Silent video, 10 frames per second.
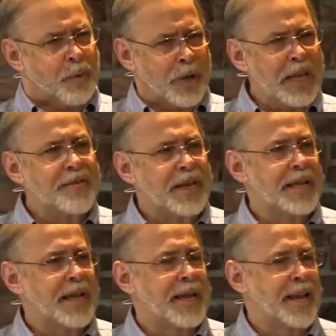We live in a
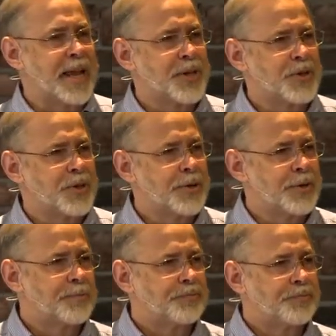day and age
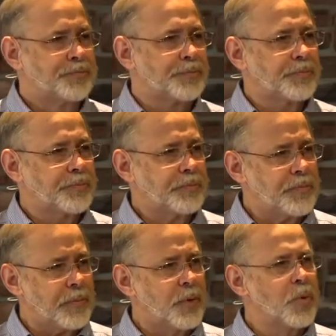
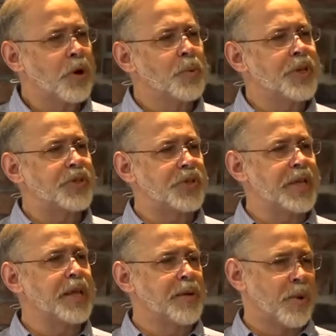where we
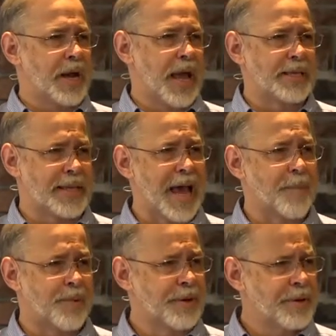see what has
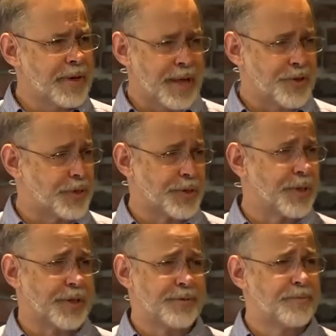happened, not just in
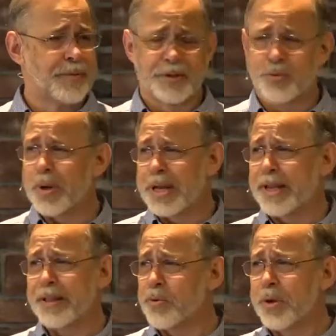the, the 20
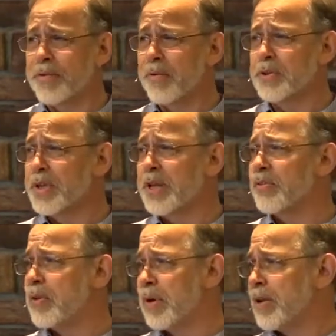and the 21st
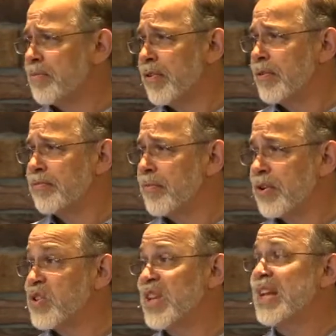century, but for, for
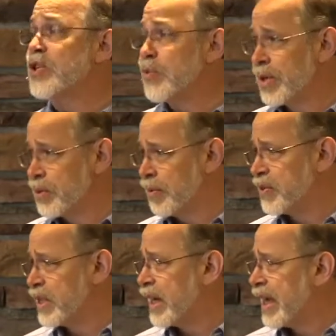centuries we've
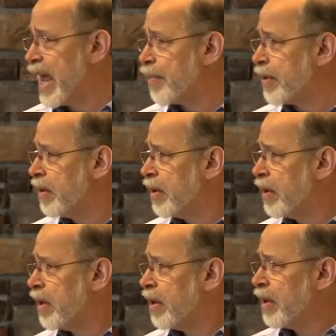seen it happen,
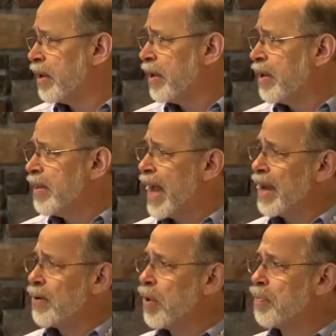
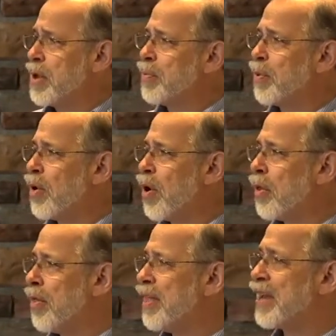that what people
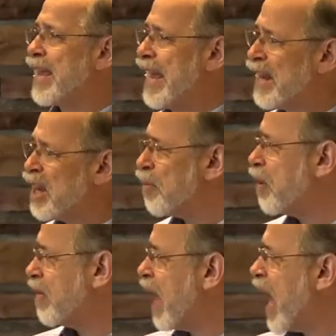call the kingdom
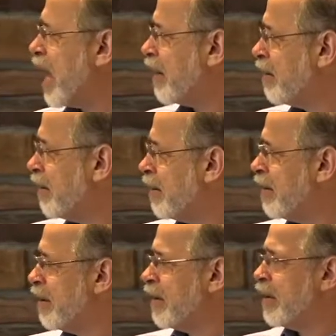of God
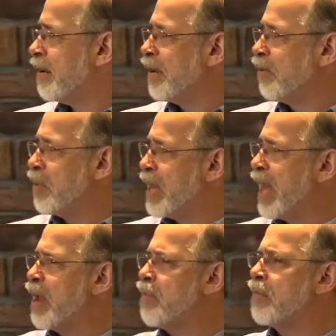
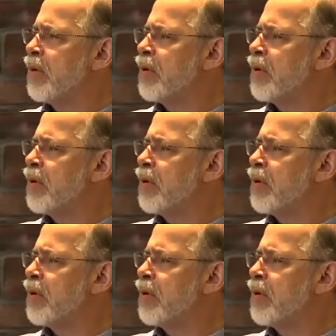became